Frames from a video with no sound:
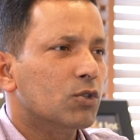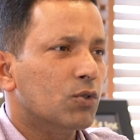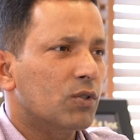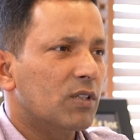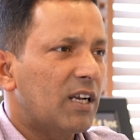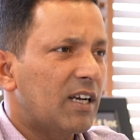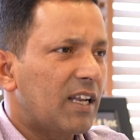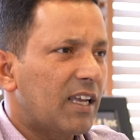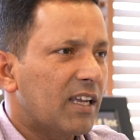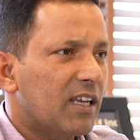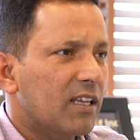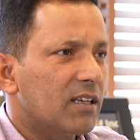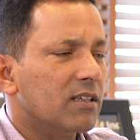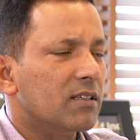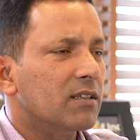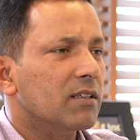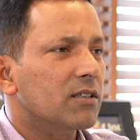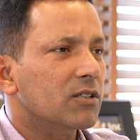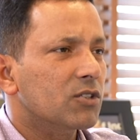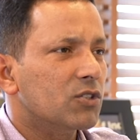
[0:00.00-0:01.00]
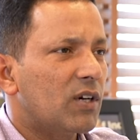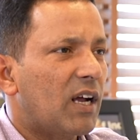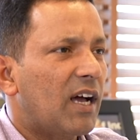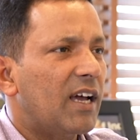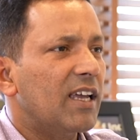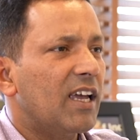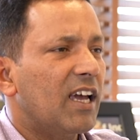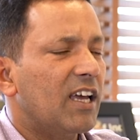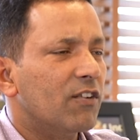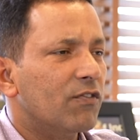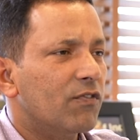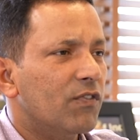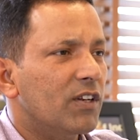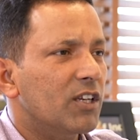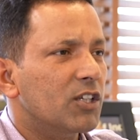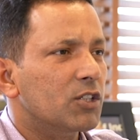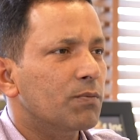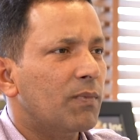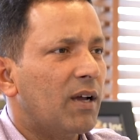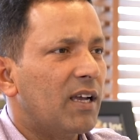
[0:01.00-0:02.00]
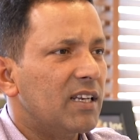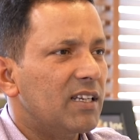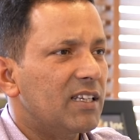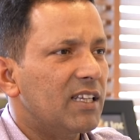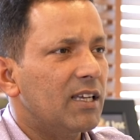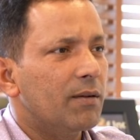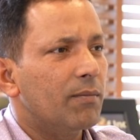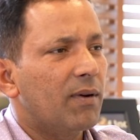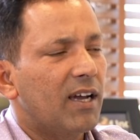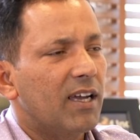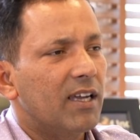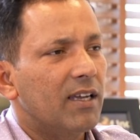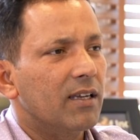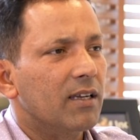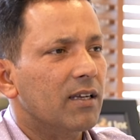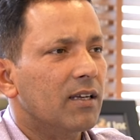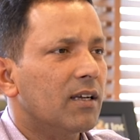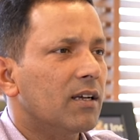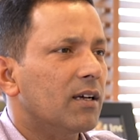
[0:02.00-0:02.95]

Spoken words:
so that I can try and finish my day by,